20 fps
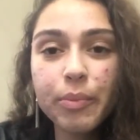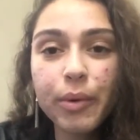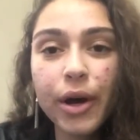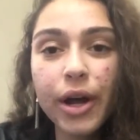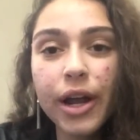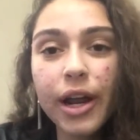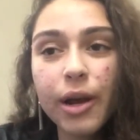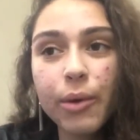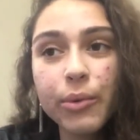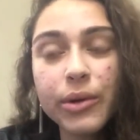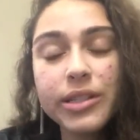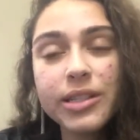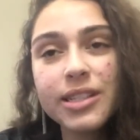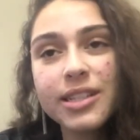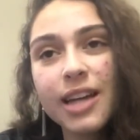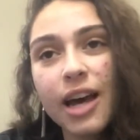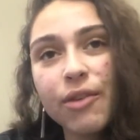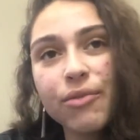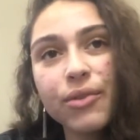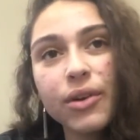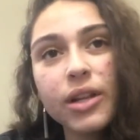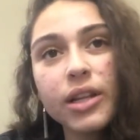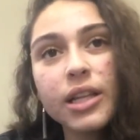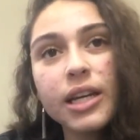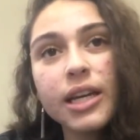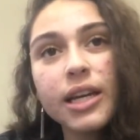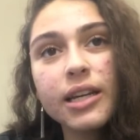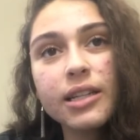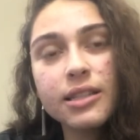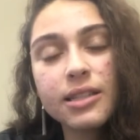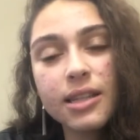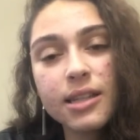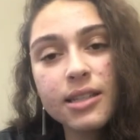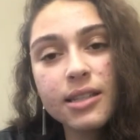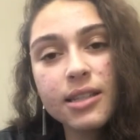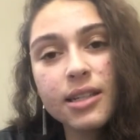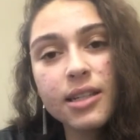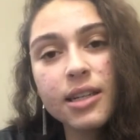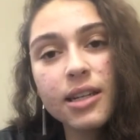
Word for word: but it was definitely consistent